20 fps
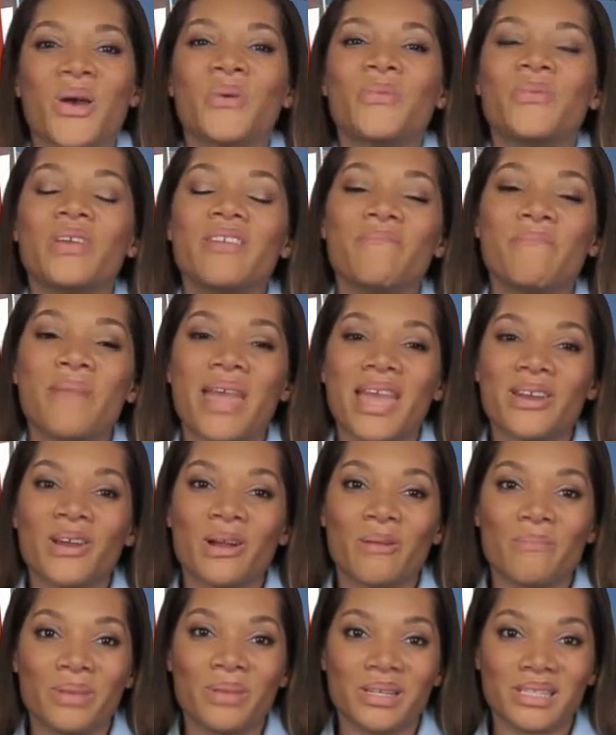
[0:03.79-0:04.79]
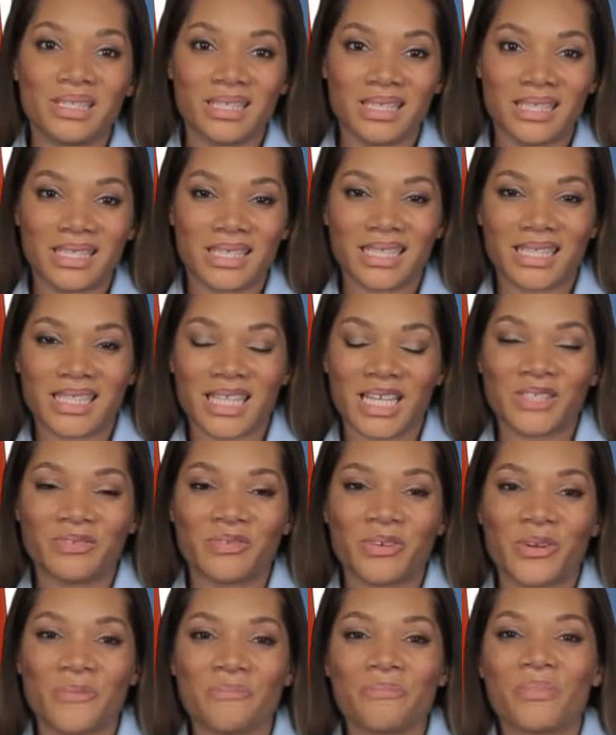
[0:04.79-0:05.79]
We've made our business
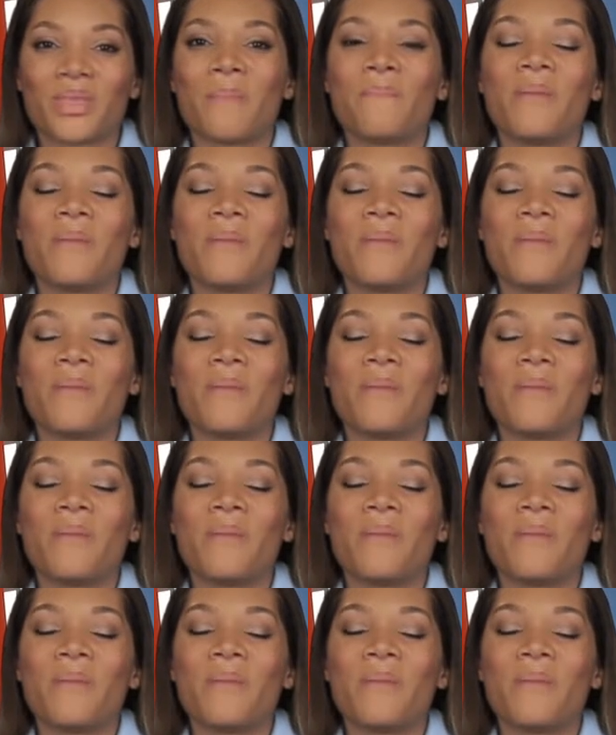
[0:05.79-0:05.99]
successful